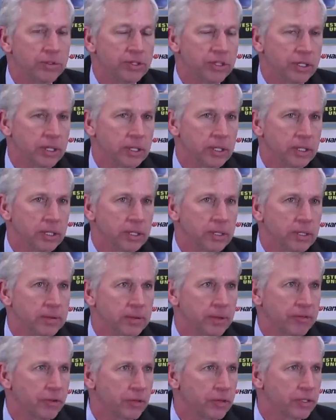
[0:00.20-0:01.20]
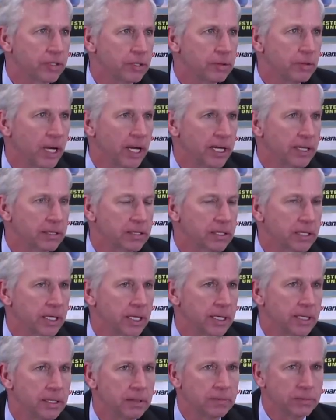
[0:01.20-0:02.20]
I thought the two legs
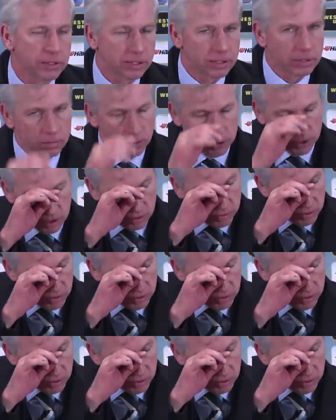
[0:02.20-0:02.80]
was a